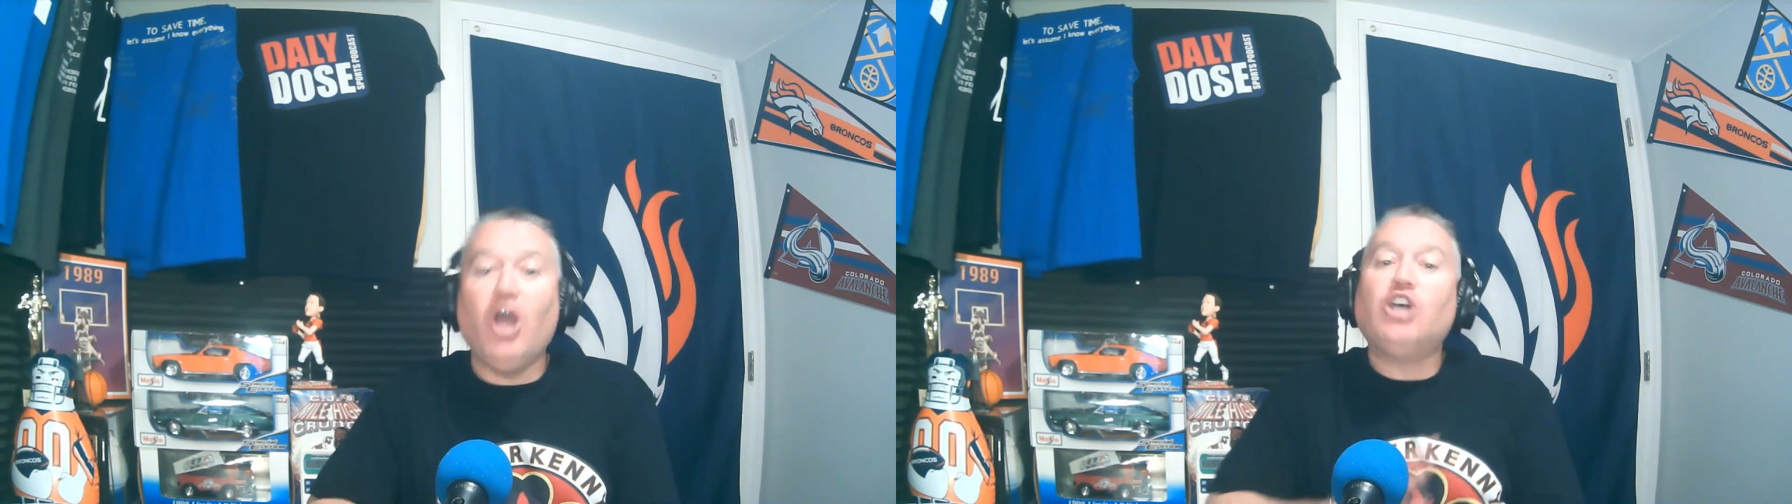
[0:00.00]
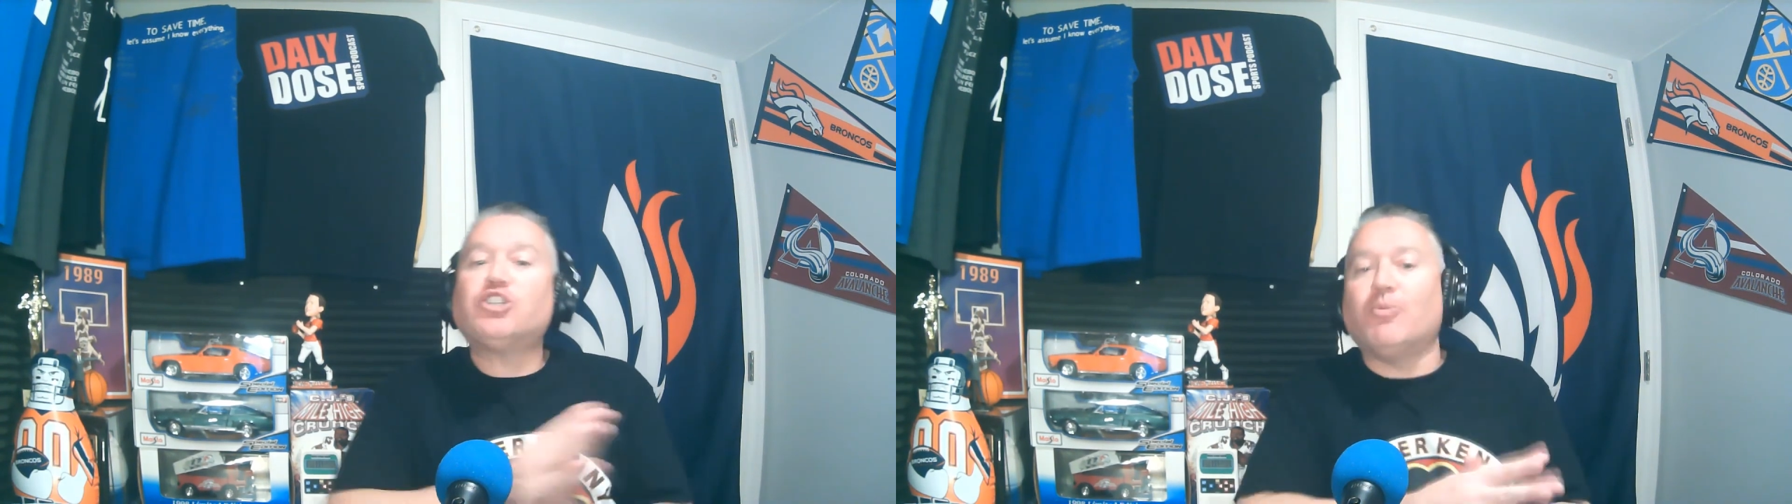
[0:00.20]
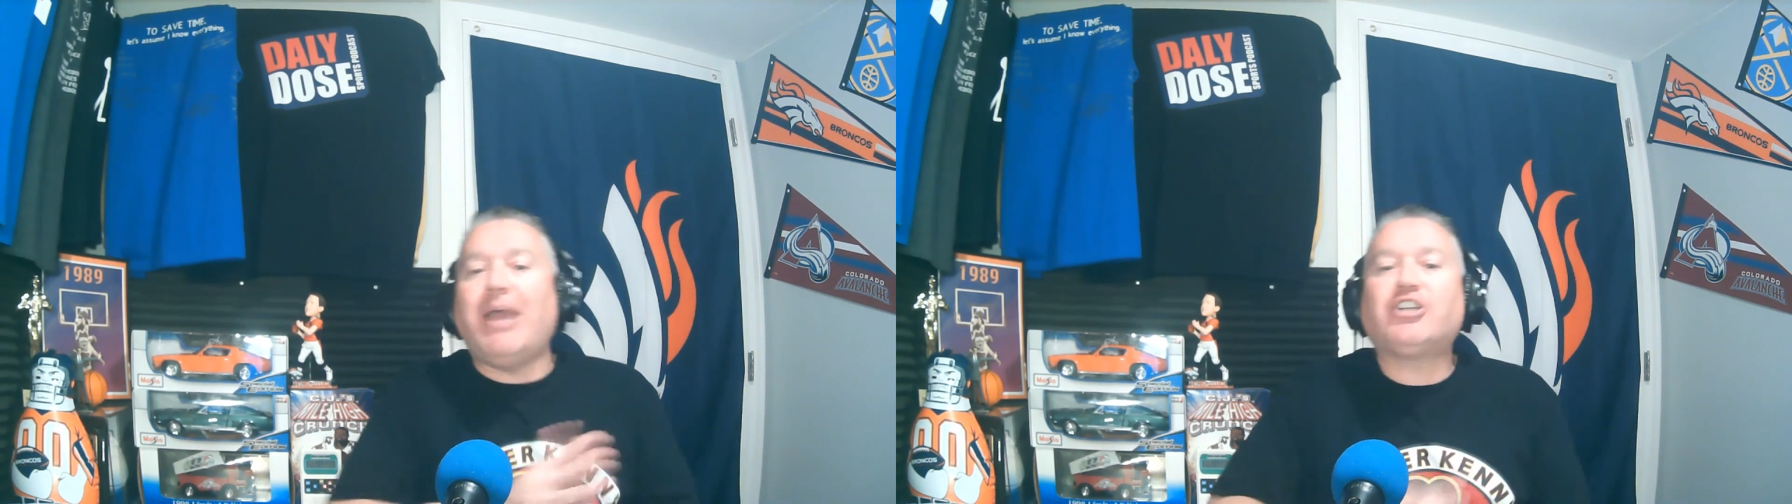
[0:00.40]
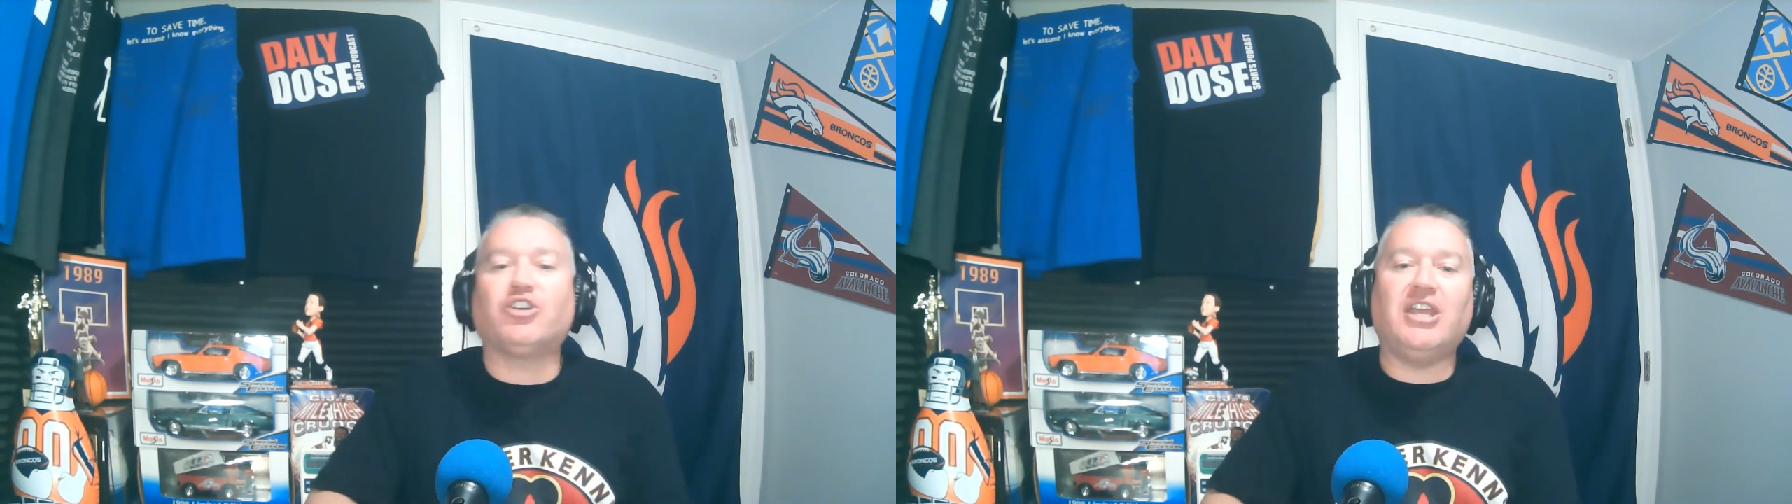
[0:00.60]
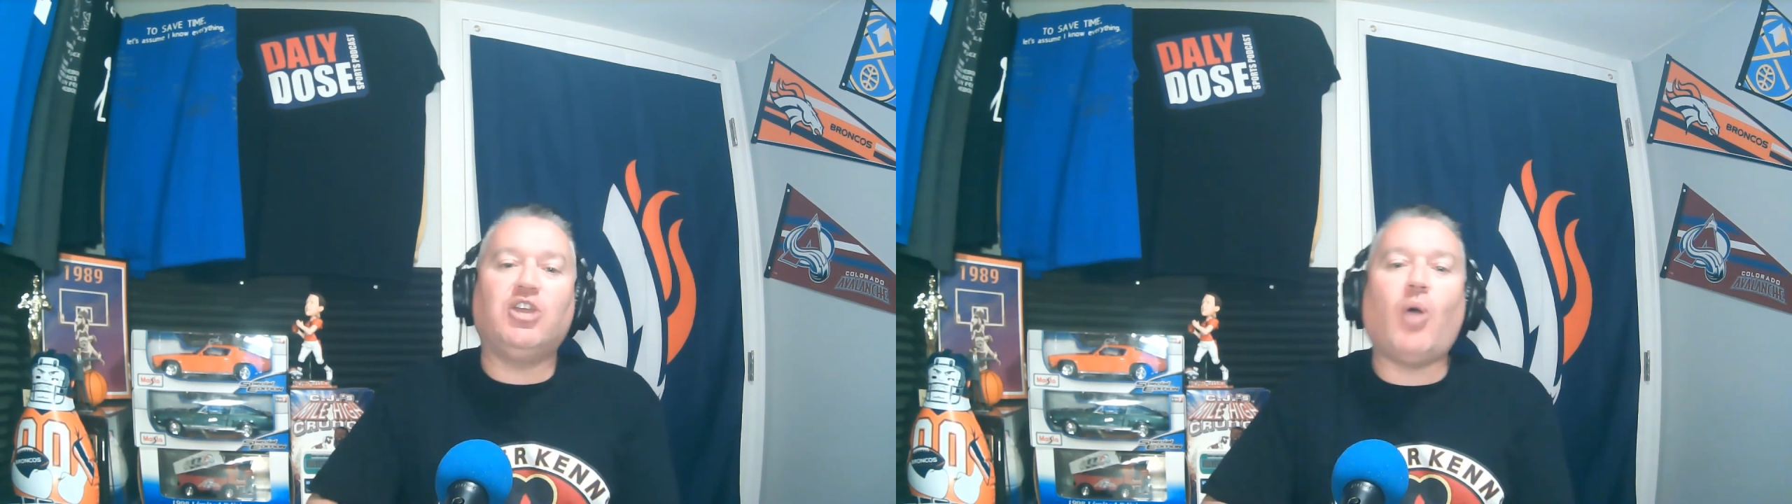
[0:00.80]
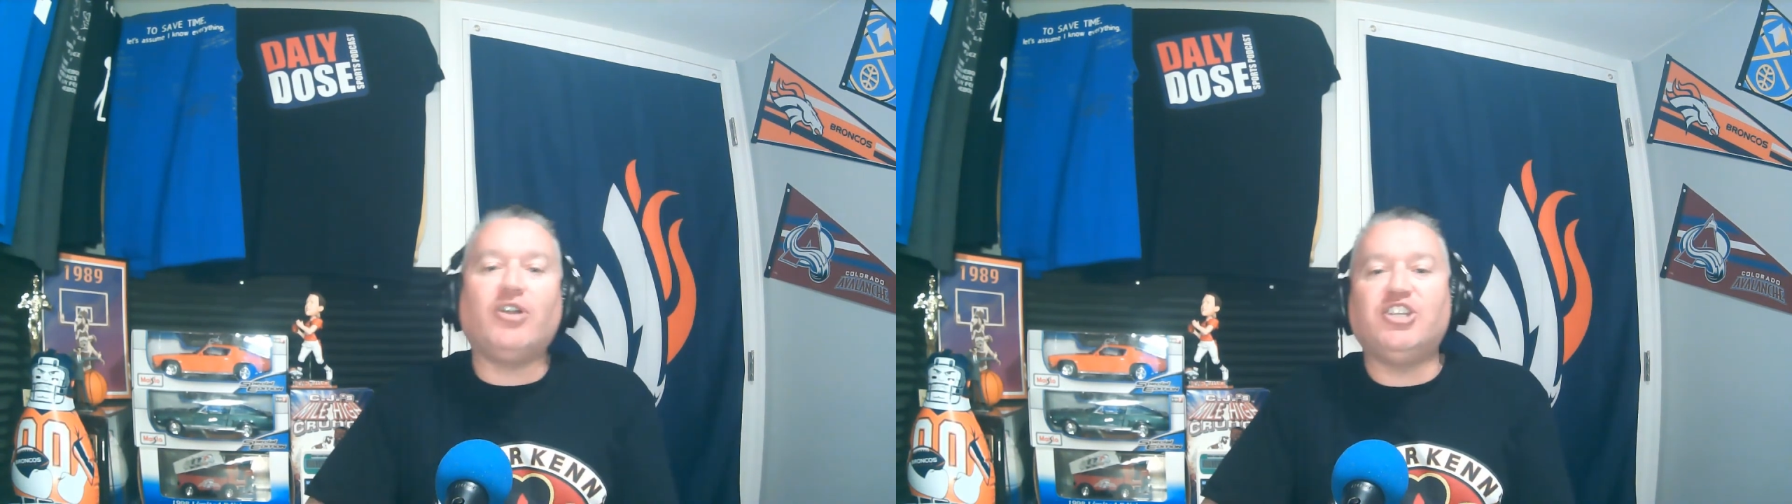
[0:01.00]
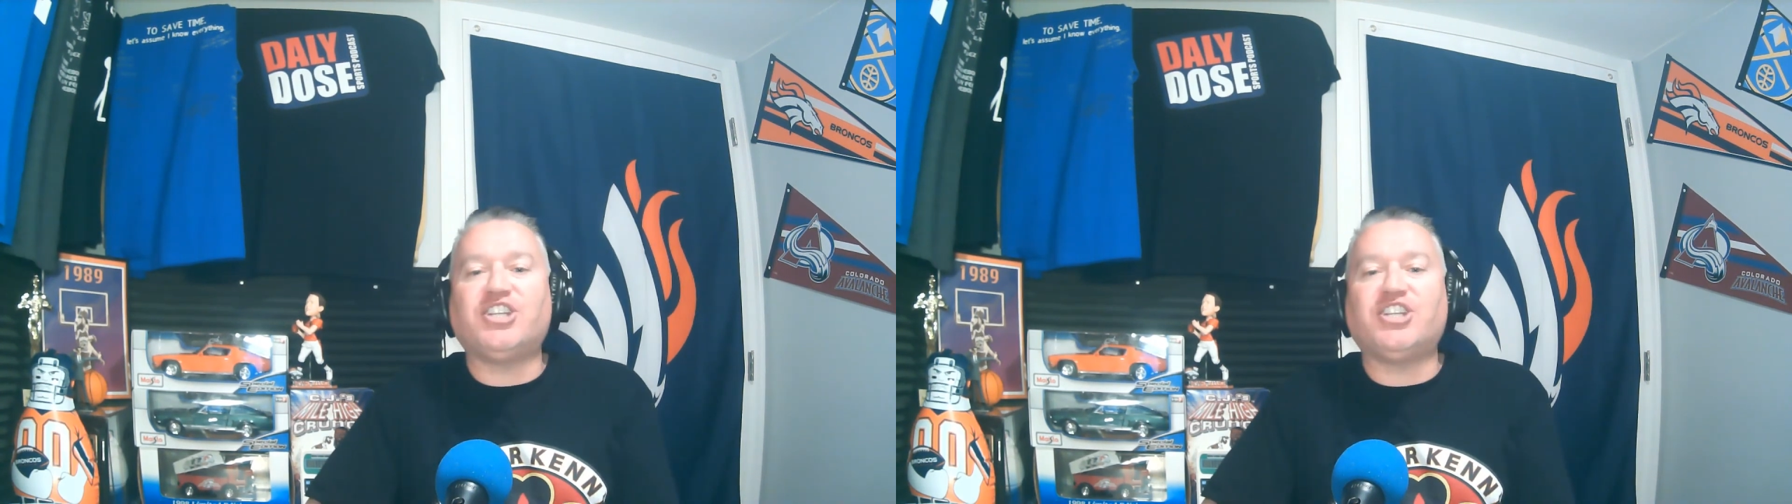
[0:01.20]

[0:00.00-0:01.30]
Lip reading: So make sure that you go out and you